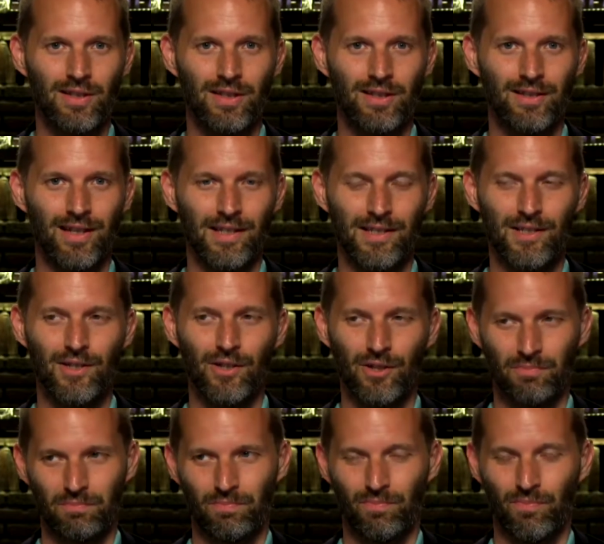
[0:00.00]
that's their
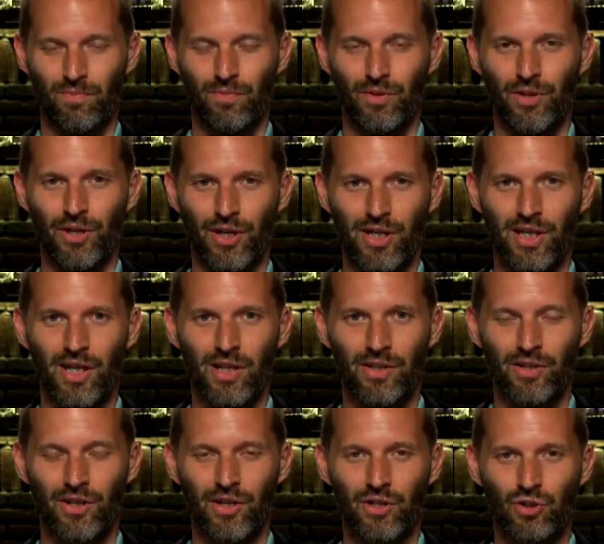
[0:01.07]
oh wow their,
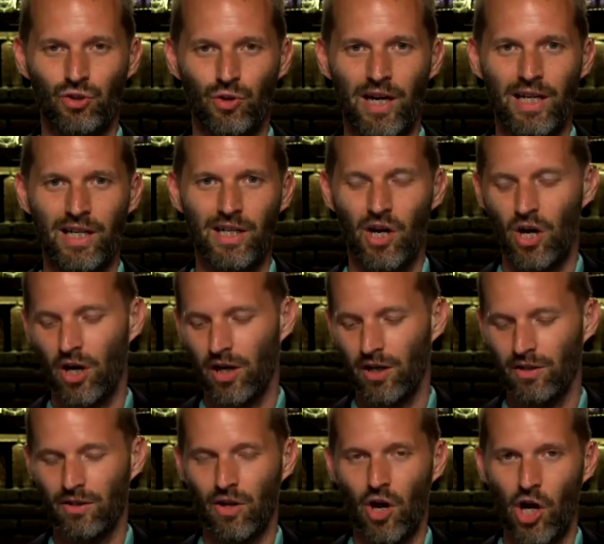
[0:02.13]
their, trading
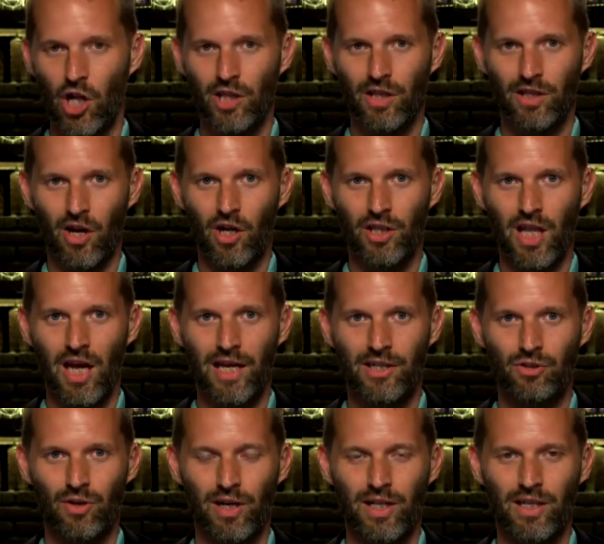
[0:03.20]
card on online
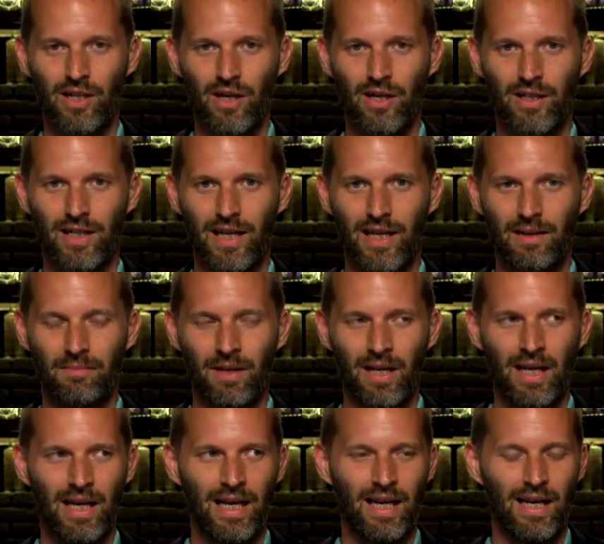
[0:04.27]
trading card game,
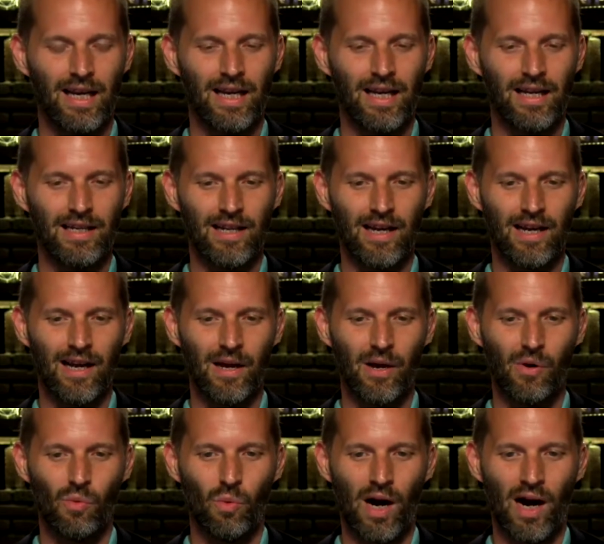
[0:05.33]
and uh,
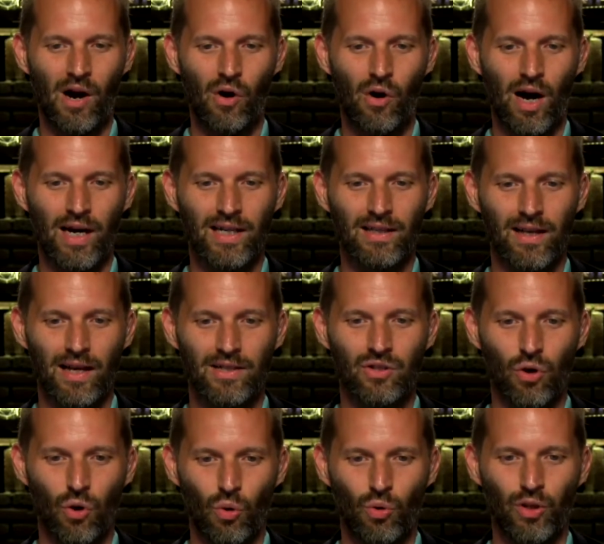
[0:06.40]
wow, I I
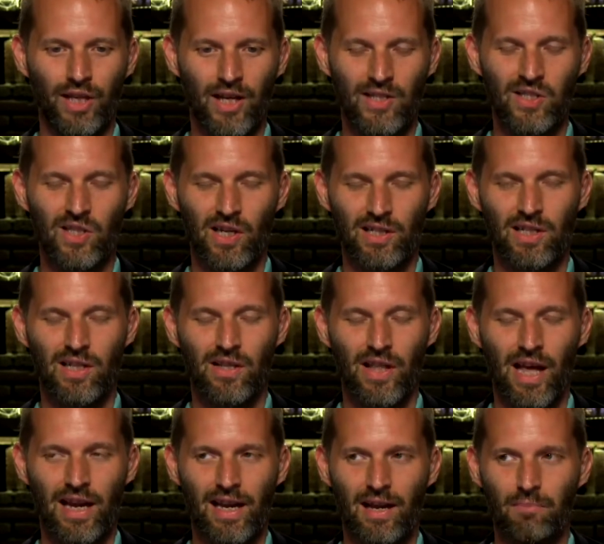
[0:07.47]
totally got sucked into
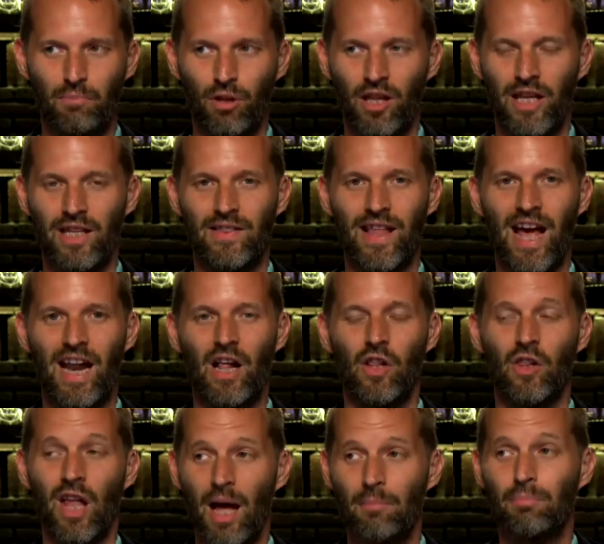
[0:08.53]
that, and I played that a
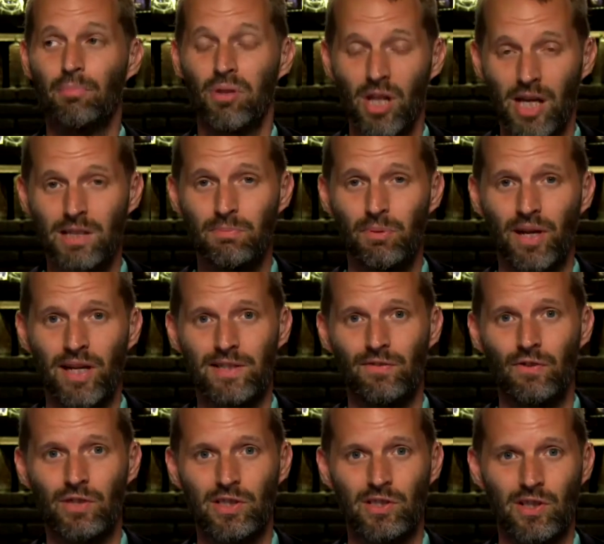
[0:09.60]
lot. Plus Plants
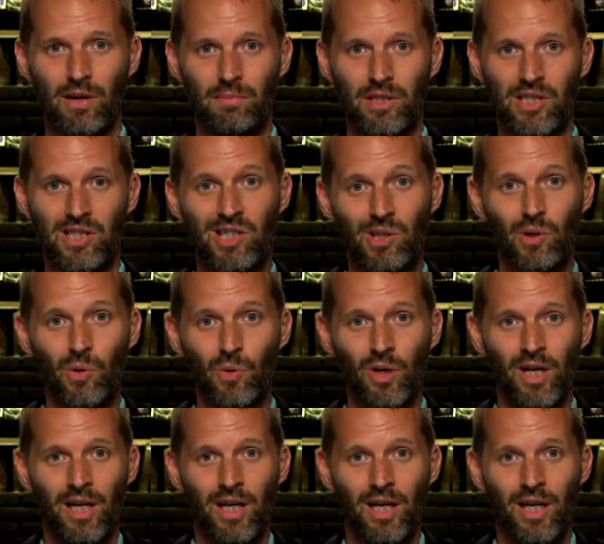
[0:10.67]
vs Zombies two